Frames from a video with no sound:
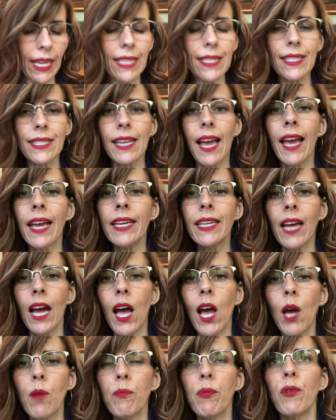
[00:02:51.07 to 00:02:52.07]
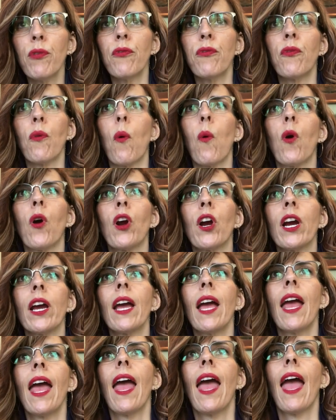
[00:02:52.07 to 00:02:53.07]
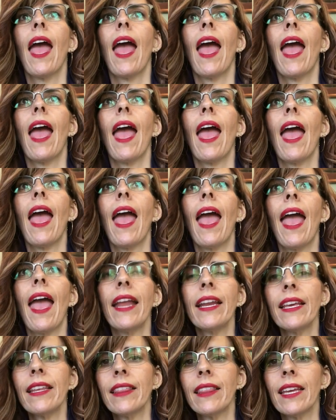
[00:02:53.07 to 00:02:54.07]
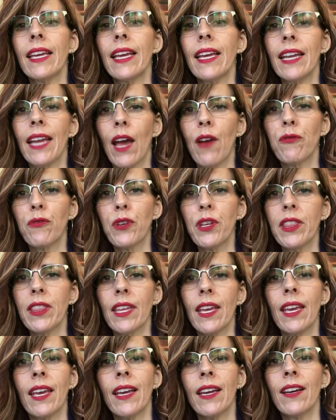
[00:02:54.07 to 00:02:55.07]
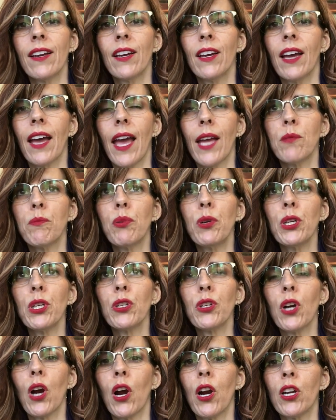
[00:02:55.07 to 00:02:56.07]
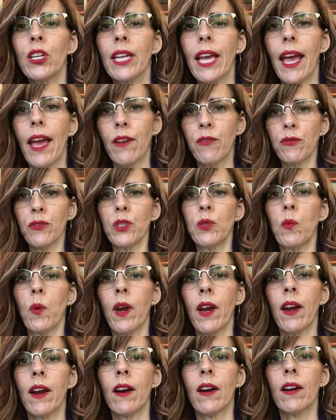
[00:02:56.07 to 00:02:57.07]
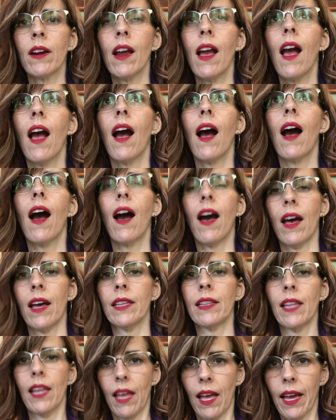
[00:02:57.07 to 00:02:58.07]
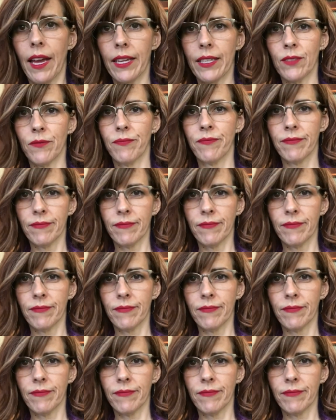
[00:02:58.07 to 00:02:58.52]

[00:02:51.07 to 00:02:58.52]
Sign up for anything and everything and put your art everywhere online.